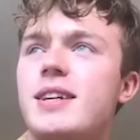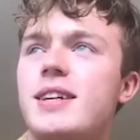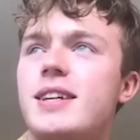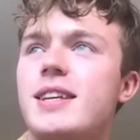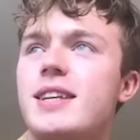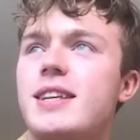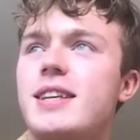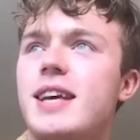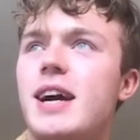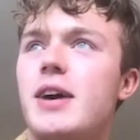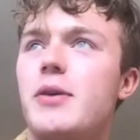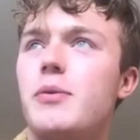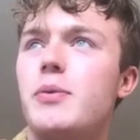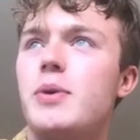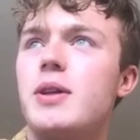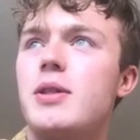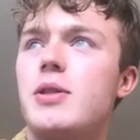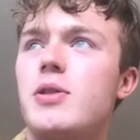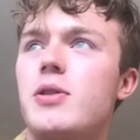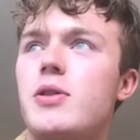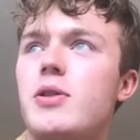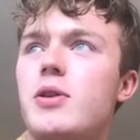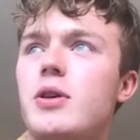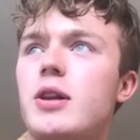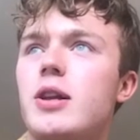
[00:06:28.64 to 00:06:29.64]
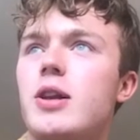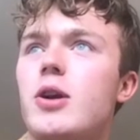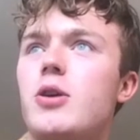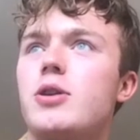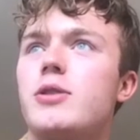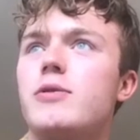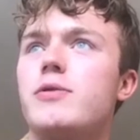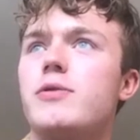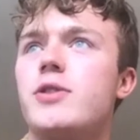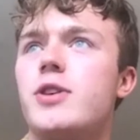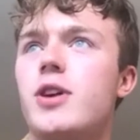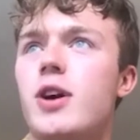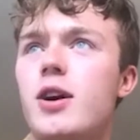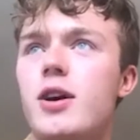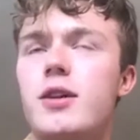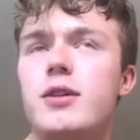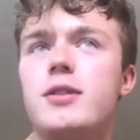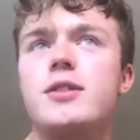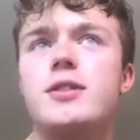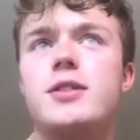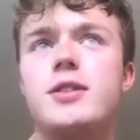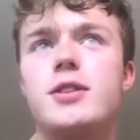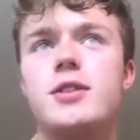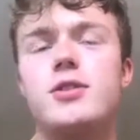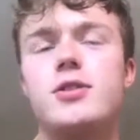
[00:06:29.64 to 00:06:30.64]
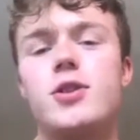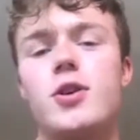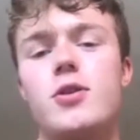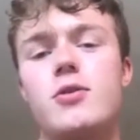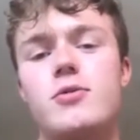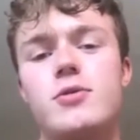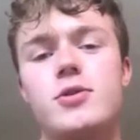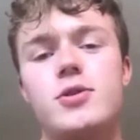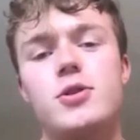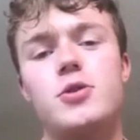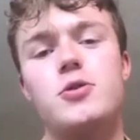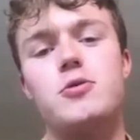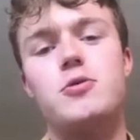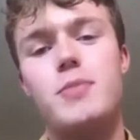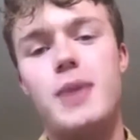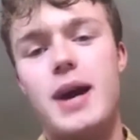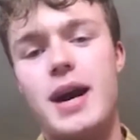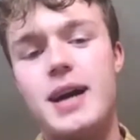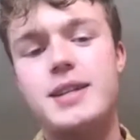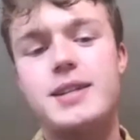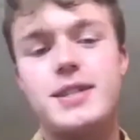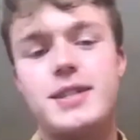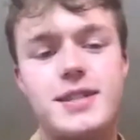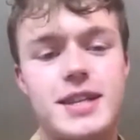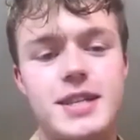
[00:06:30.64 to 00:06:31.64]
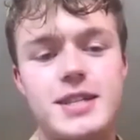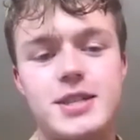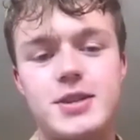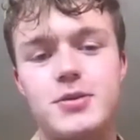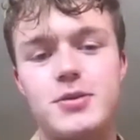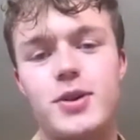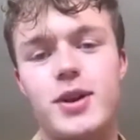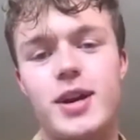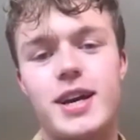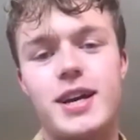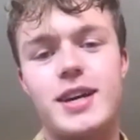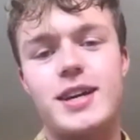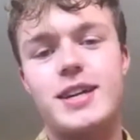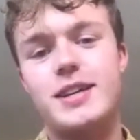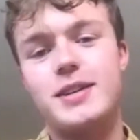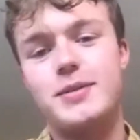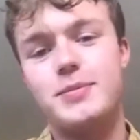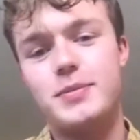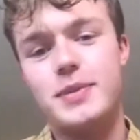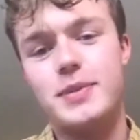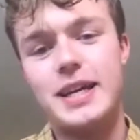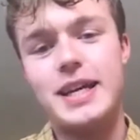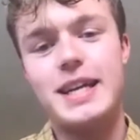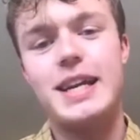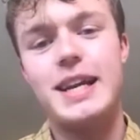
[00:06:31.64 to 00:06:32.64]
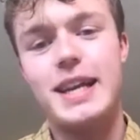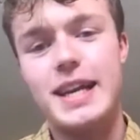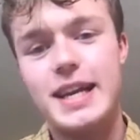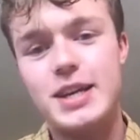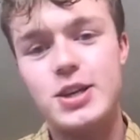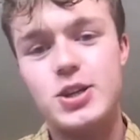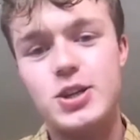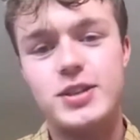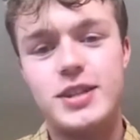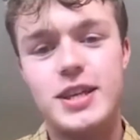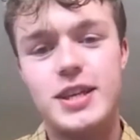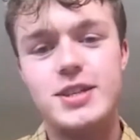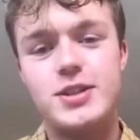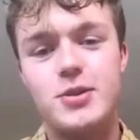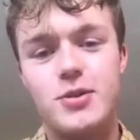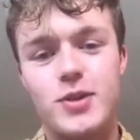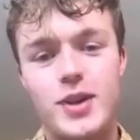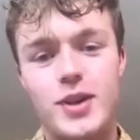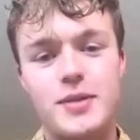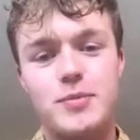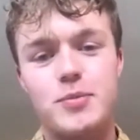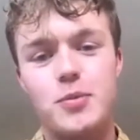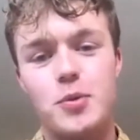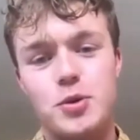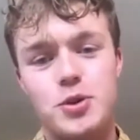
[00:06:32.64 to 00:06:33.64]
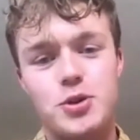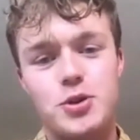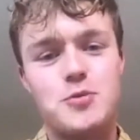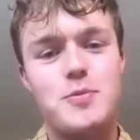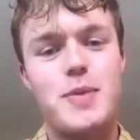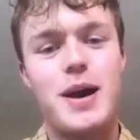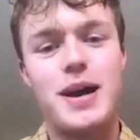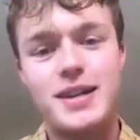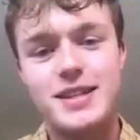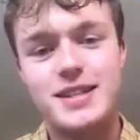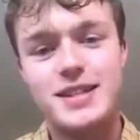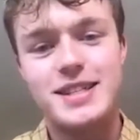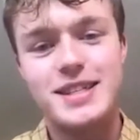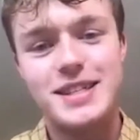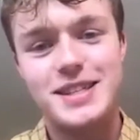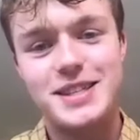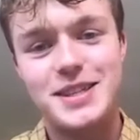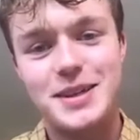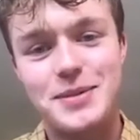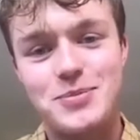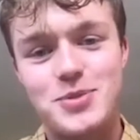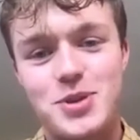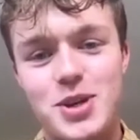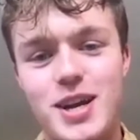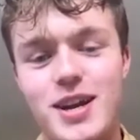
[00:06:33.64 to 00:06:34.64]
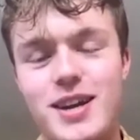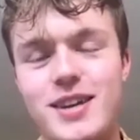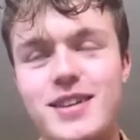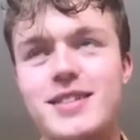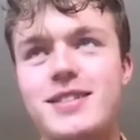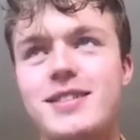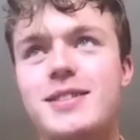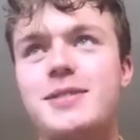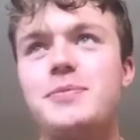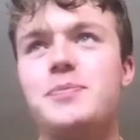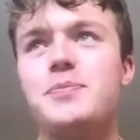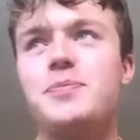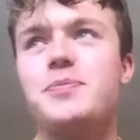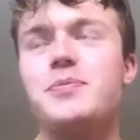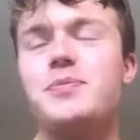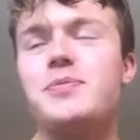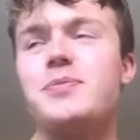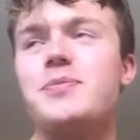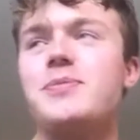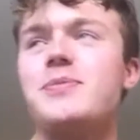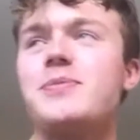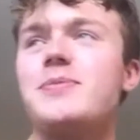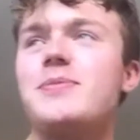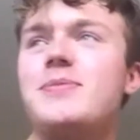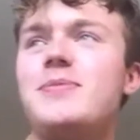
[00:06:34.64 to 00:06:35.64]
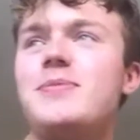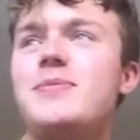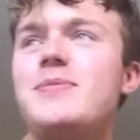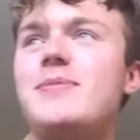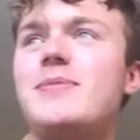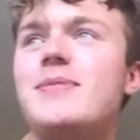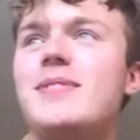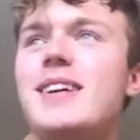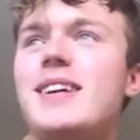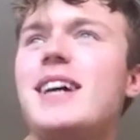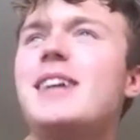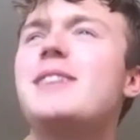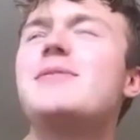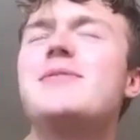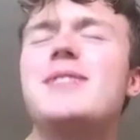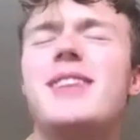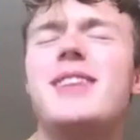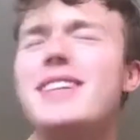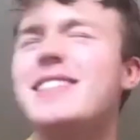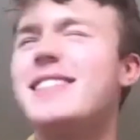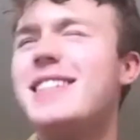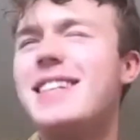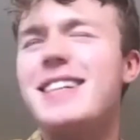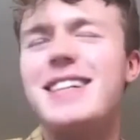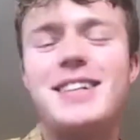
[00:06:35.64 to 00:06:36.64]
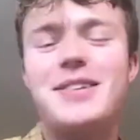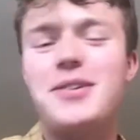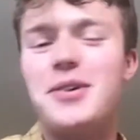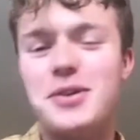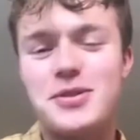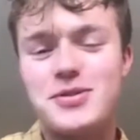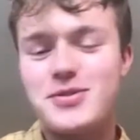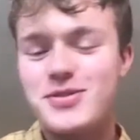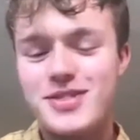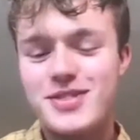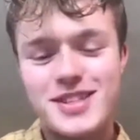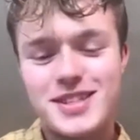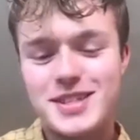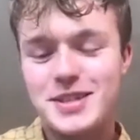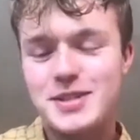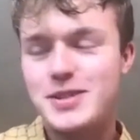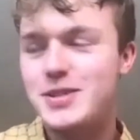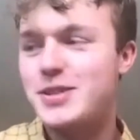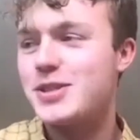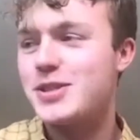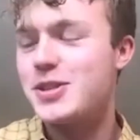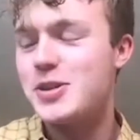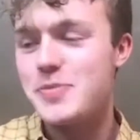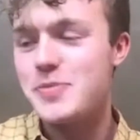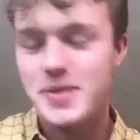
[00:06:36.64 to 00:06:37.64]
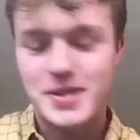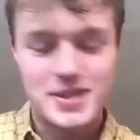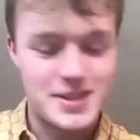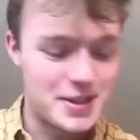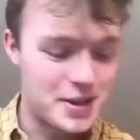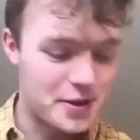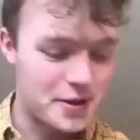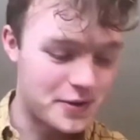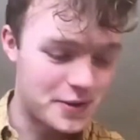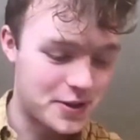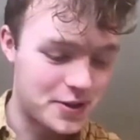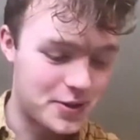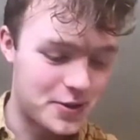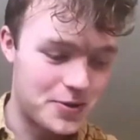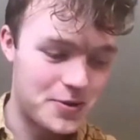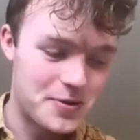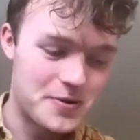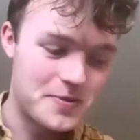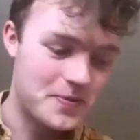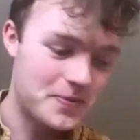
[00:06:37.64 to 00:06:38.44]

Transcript: get with a load of girls that don't do maths. They do like English, they do like more humanities subjects. I did a lot of stupid stuff at school.